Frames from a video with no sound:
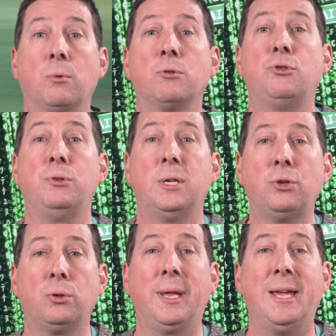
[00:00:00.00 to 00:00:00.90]
or
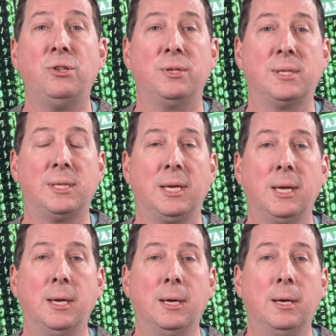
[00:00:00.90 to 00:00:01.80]
judicial agency.
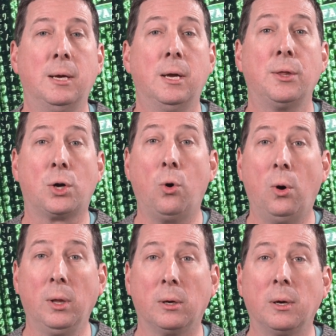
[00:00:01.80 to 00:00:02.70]
The
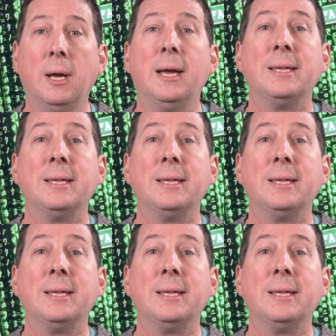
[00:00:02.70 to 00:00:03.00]
caller